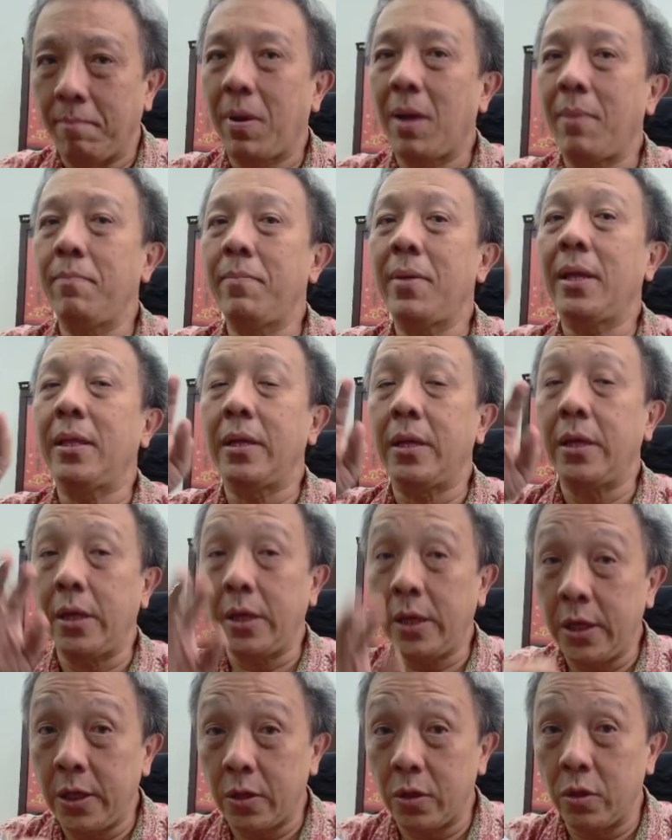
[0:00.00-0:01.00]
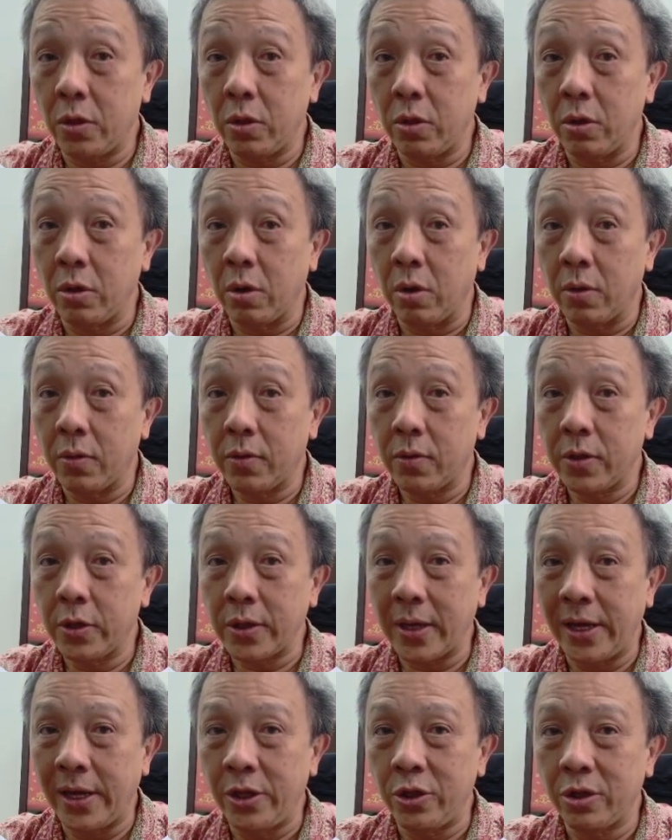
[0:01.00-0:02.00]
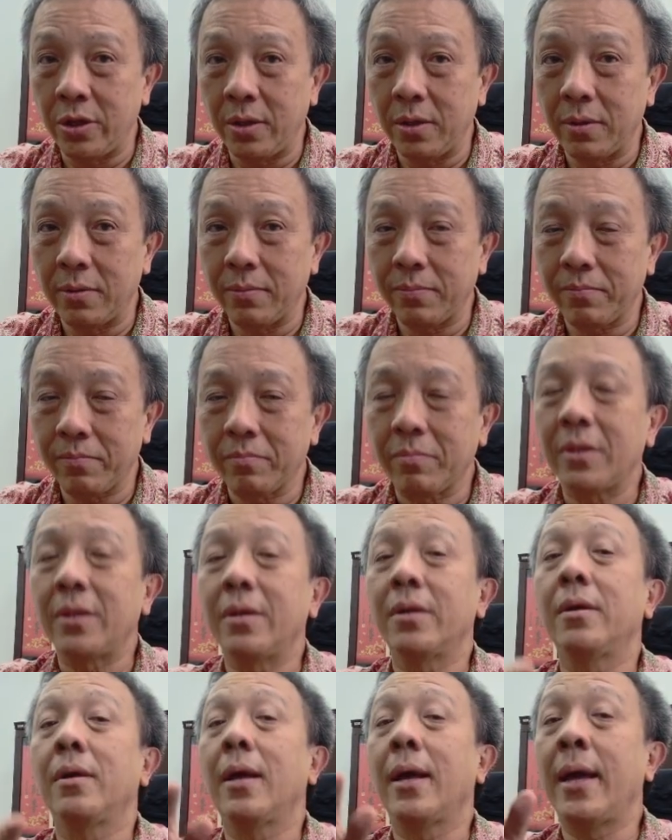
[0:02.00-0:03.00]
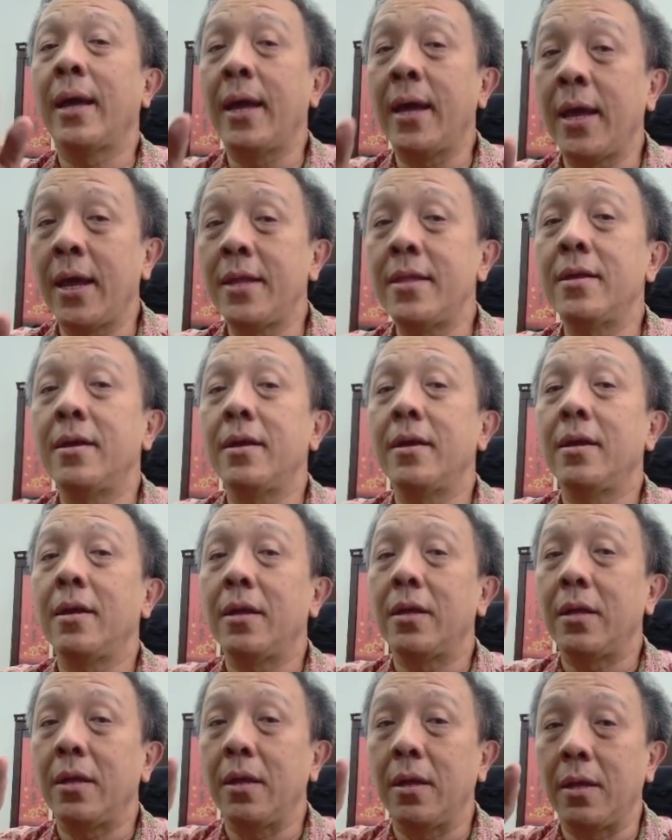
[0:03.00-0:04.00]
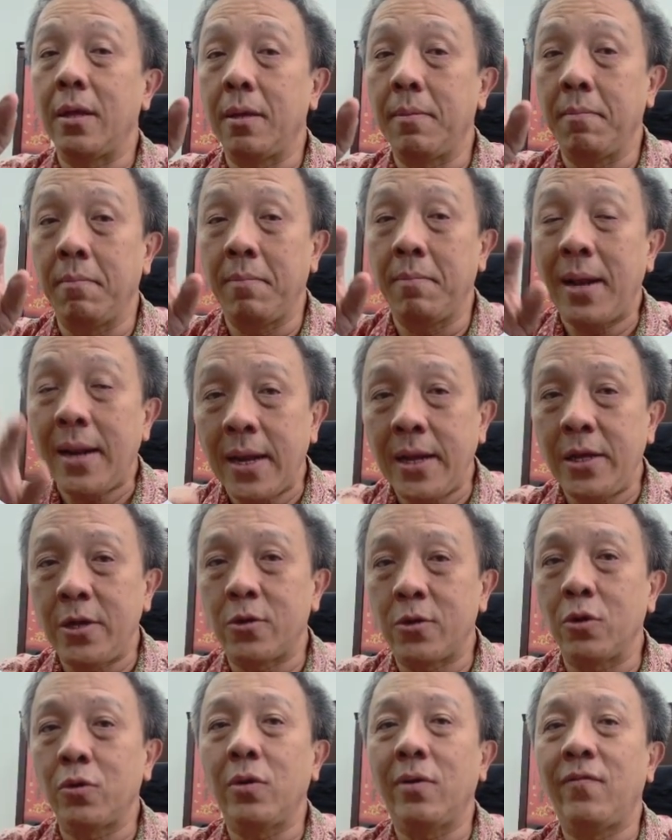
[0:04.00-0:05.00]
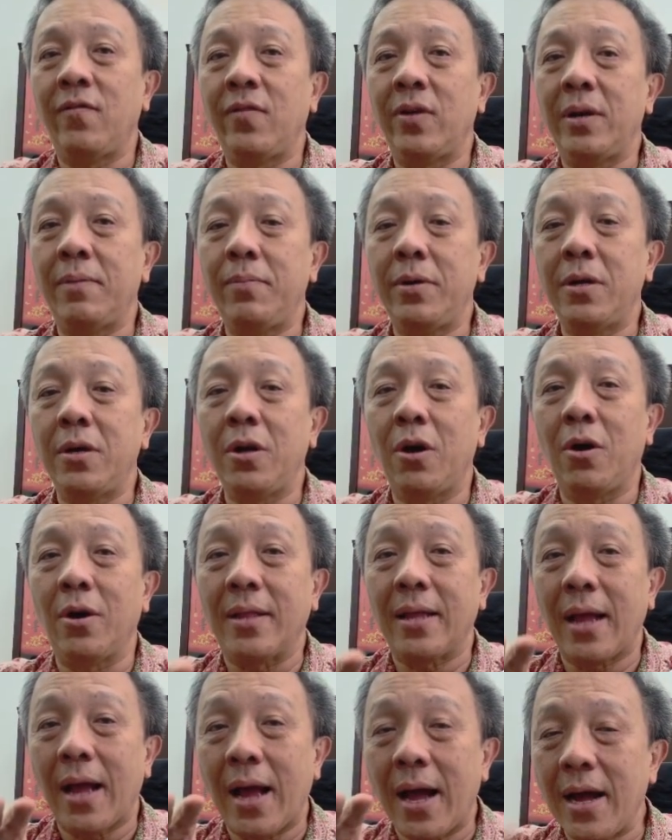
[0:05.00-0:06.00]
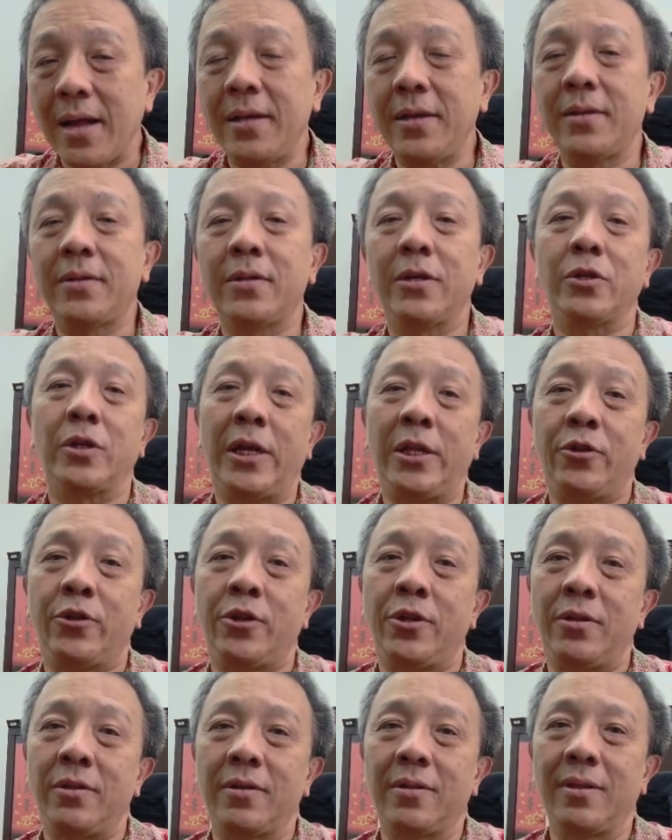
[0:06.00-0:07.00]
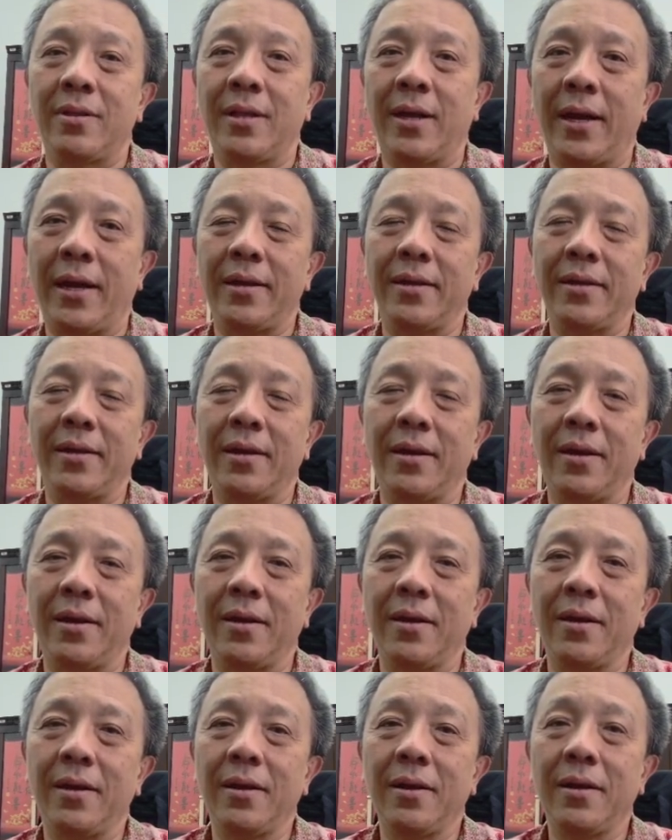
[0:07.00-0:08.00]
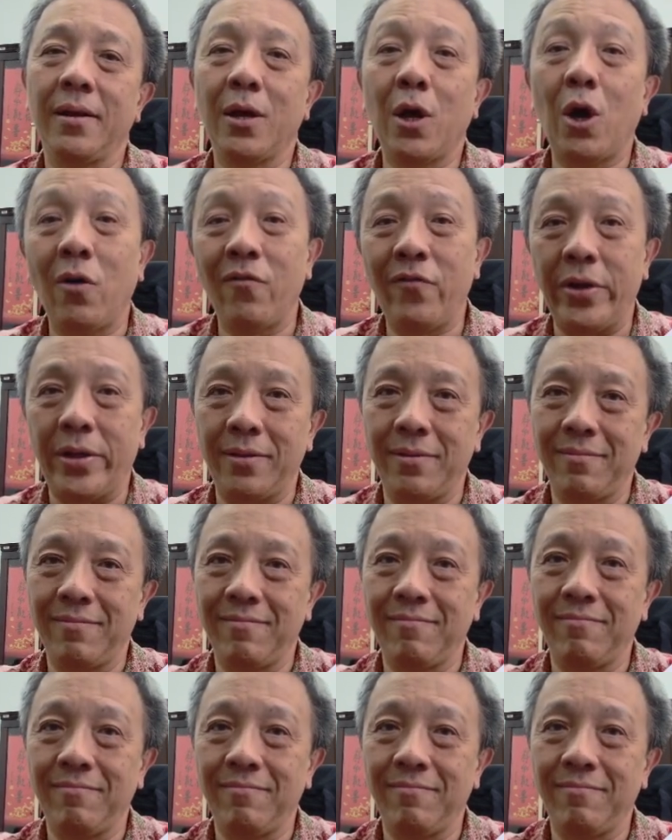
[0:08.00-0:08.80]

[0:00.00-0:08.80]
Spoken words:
PubMed is your search engine. And MEDLINE is also available on other search engines like Ovid.